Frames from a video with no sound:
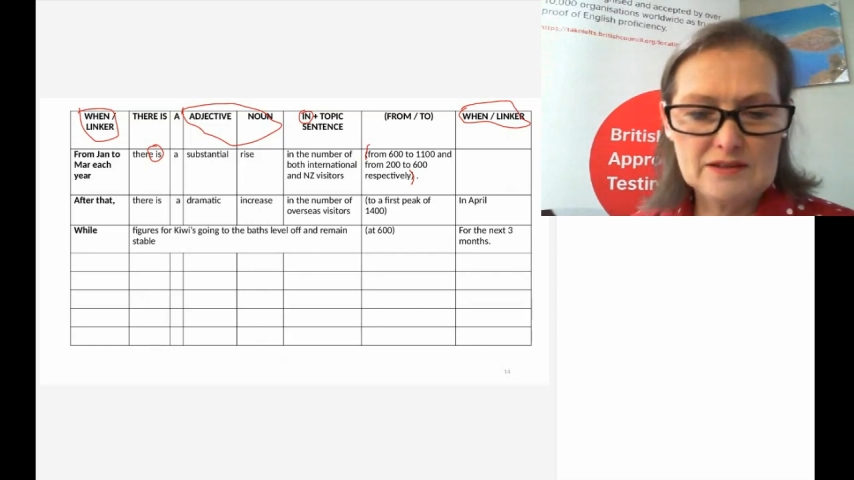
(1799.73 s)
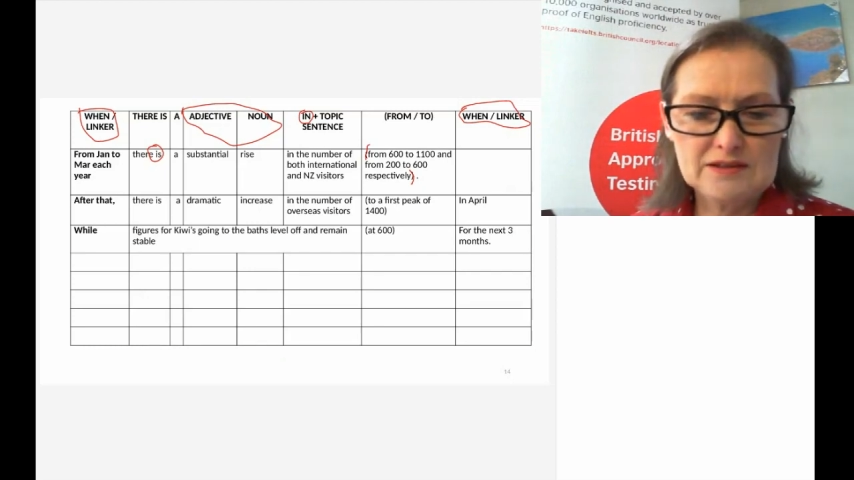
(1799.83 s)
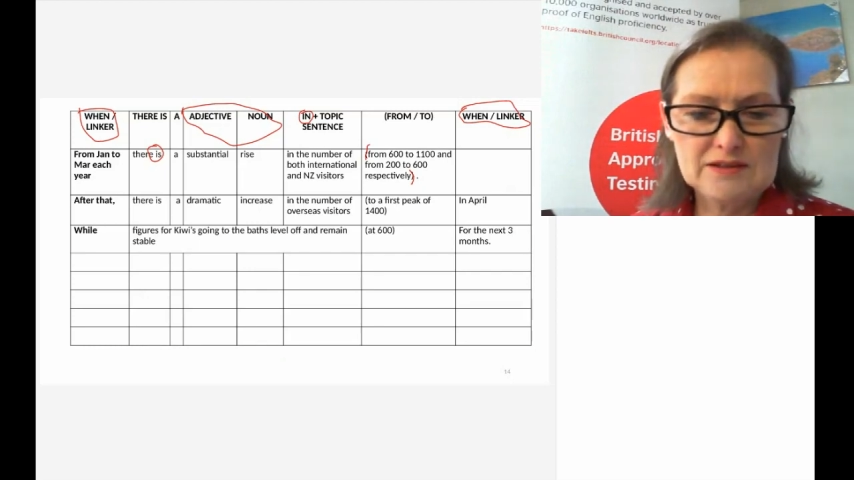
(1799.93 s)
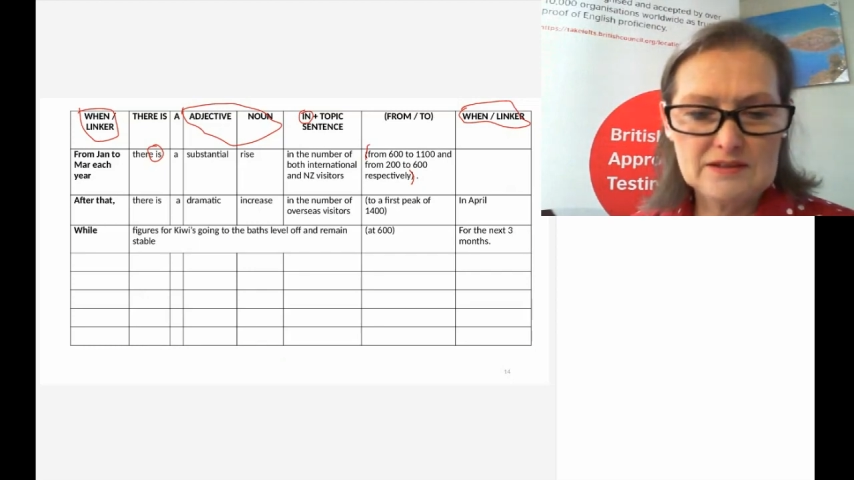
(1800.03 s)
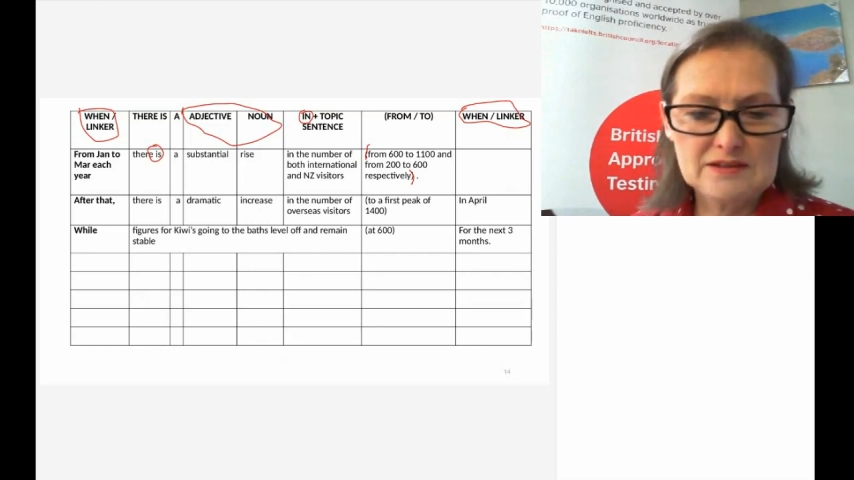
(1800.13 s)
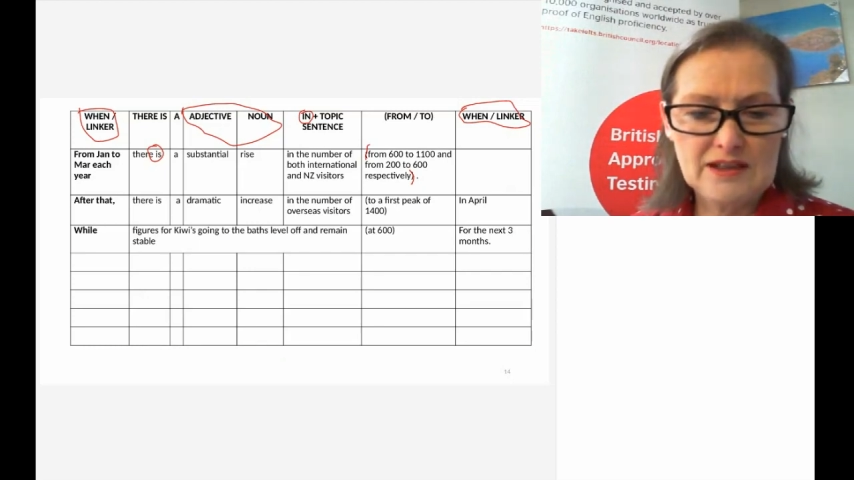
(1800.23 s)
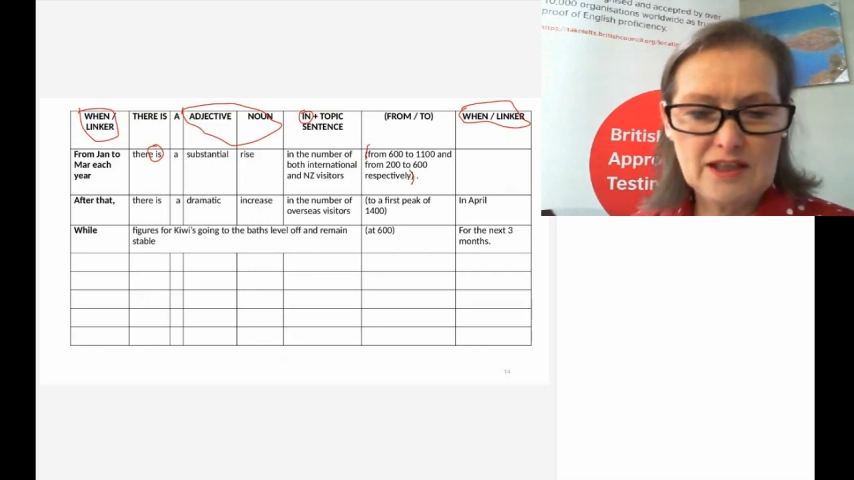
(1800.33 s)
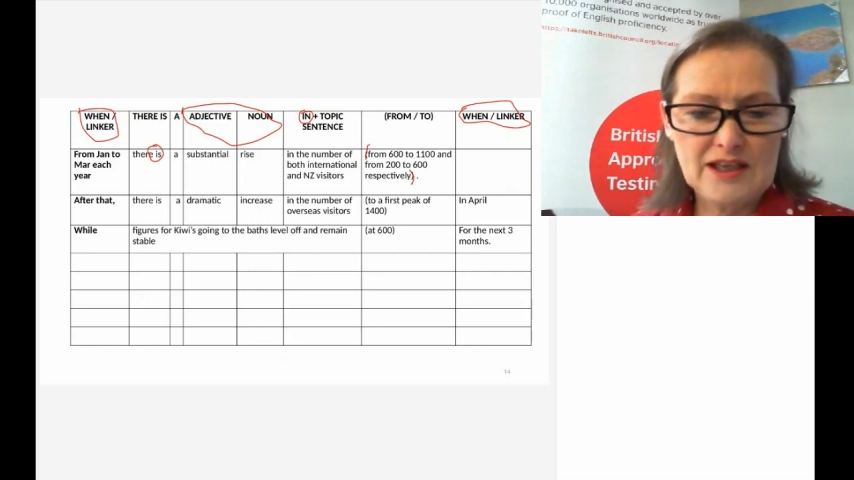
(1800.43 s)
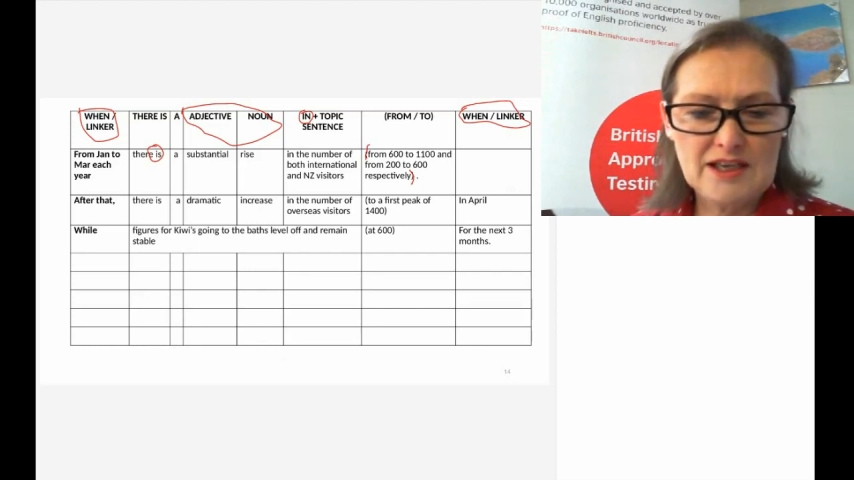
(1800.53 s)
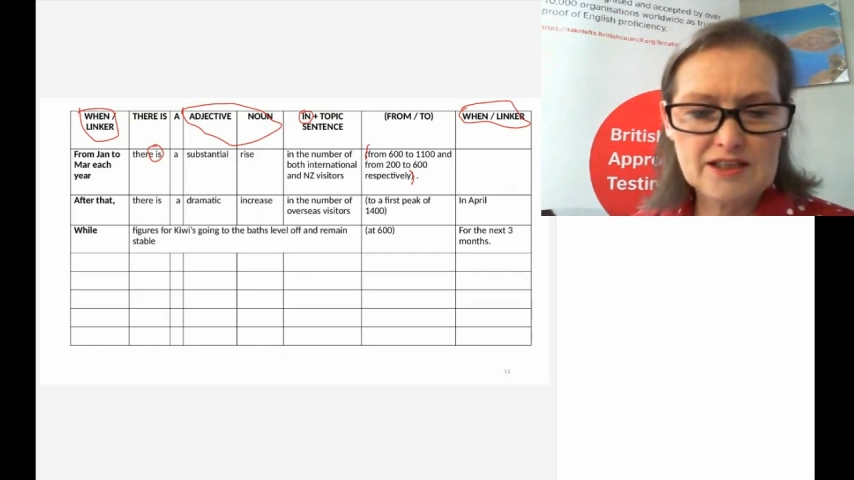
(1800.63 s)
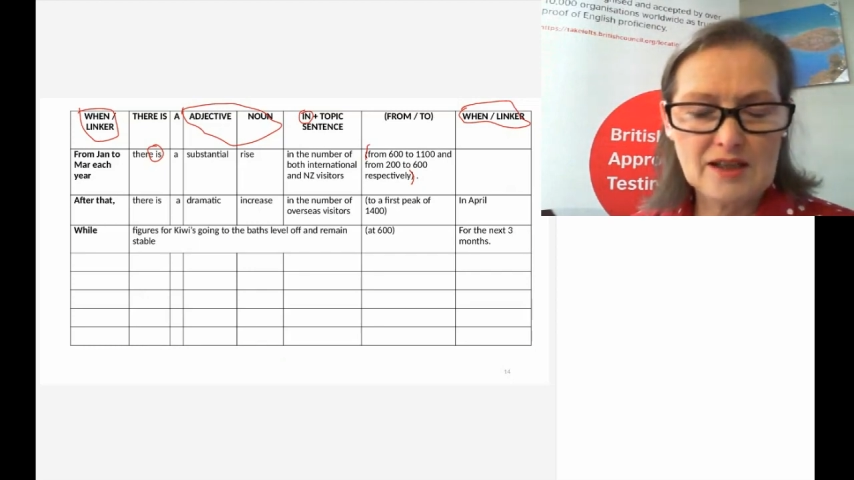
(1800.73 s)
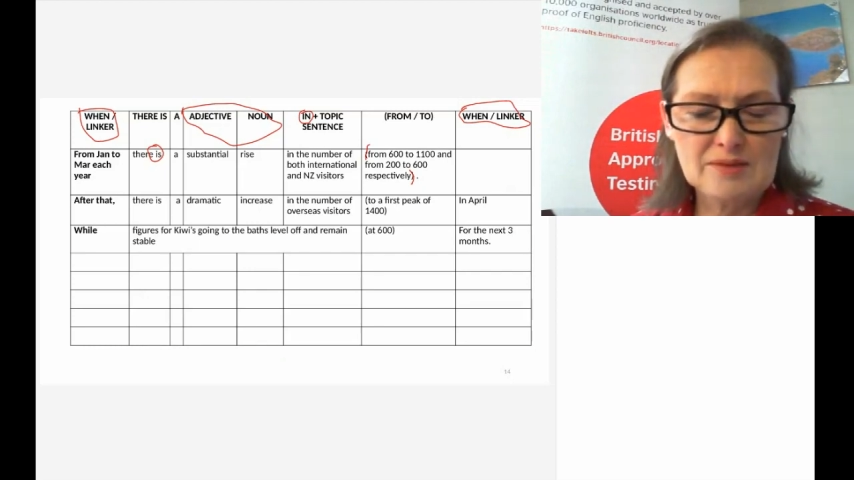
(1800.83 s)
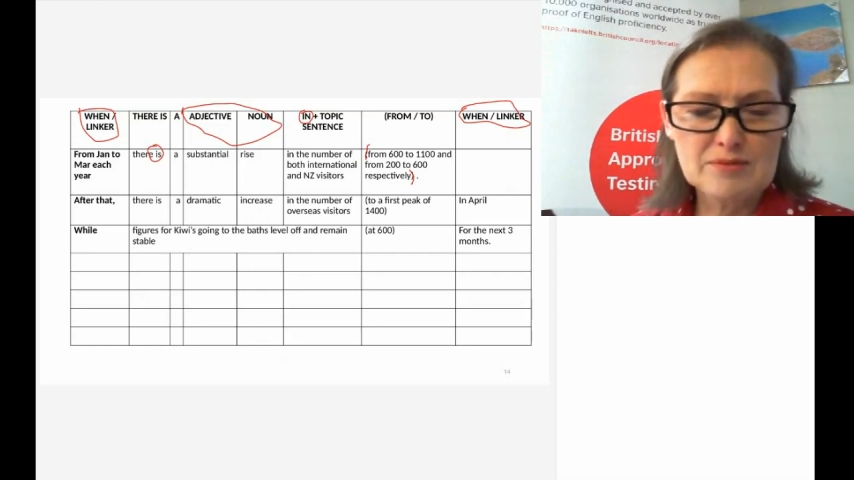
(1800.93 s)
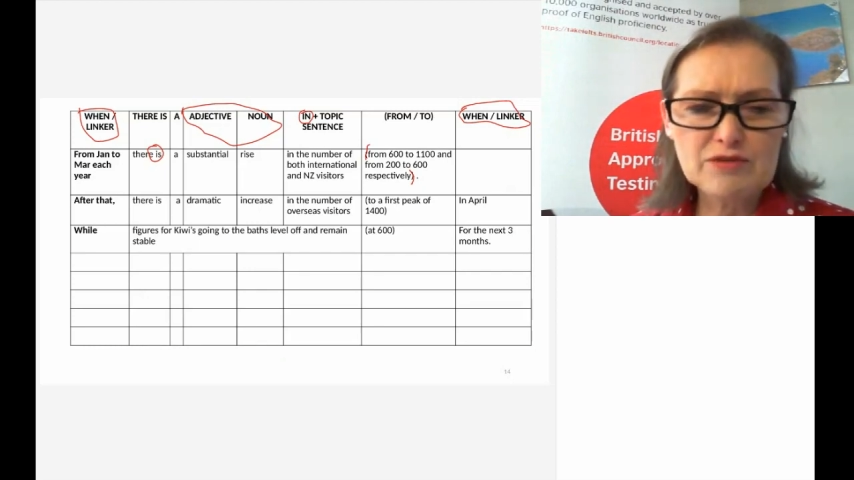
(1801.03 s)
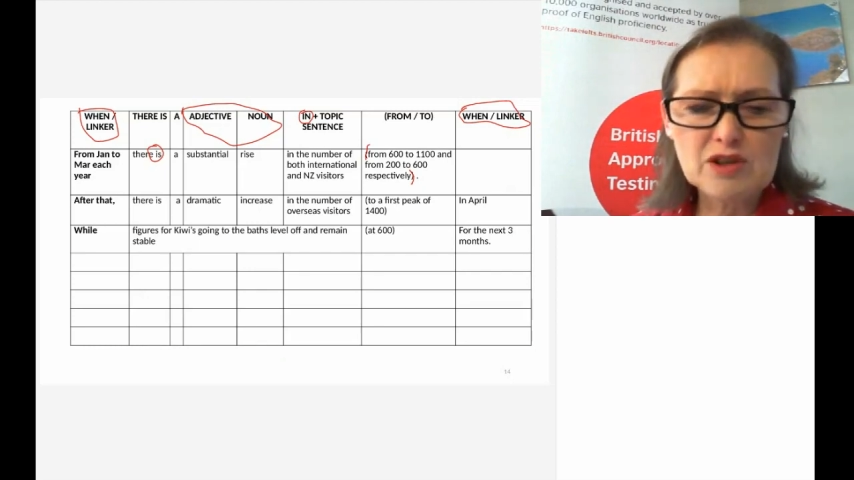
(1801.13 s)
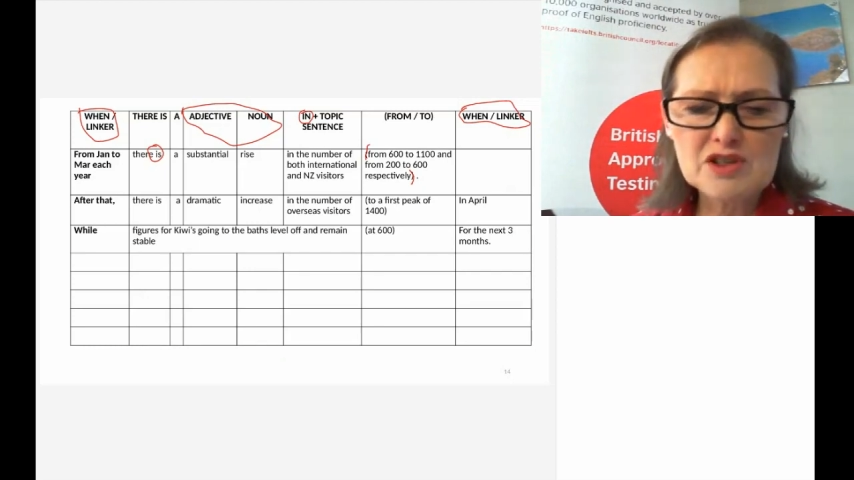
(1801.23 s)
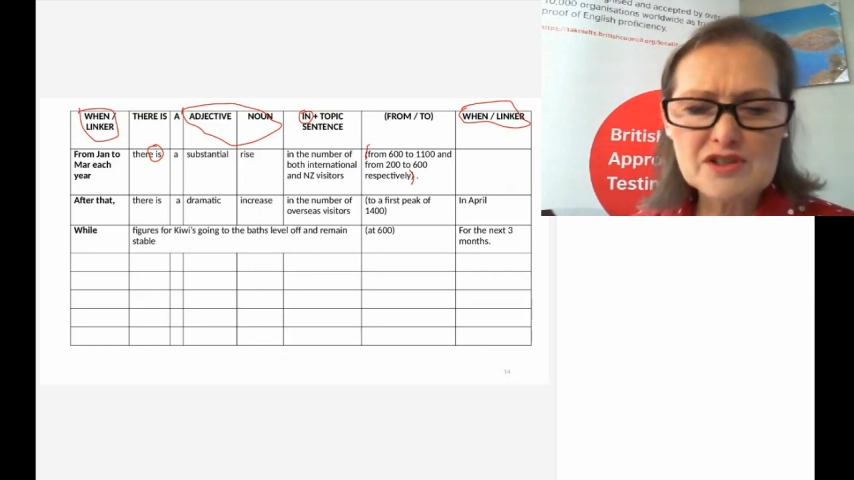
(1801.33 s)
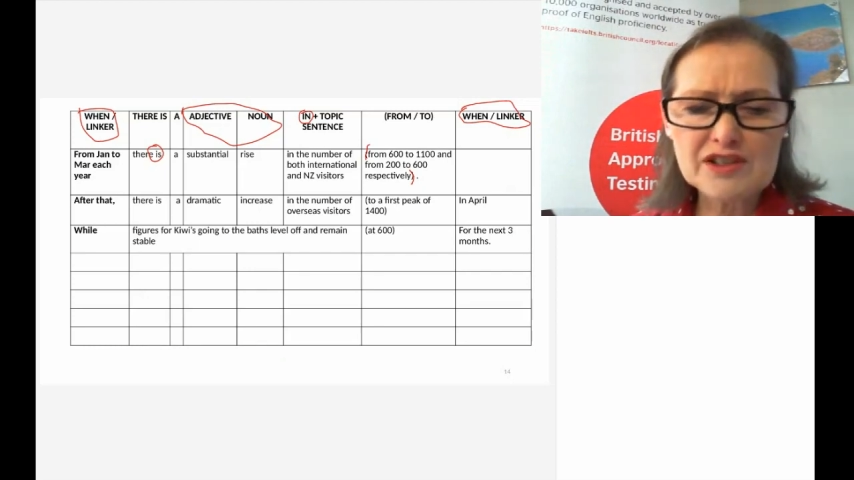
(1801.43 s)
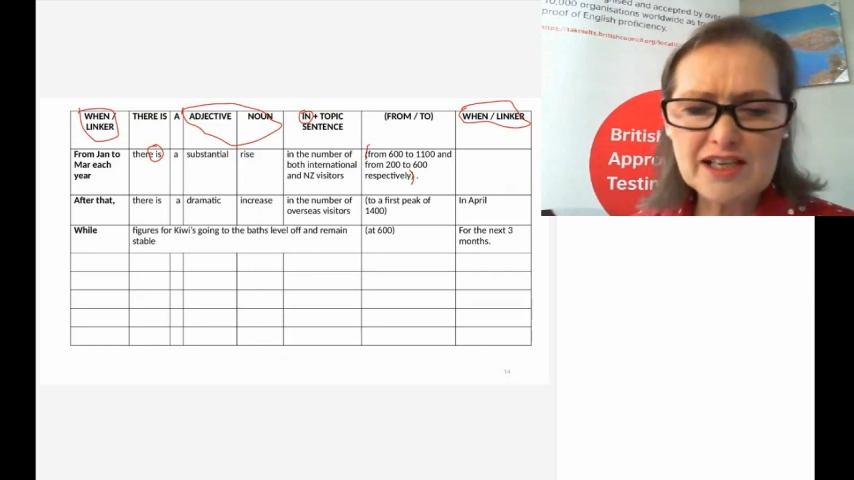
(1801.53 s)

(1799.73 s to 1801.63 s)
And I'll move on to the next slide.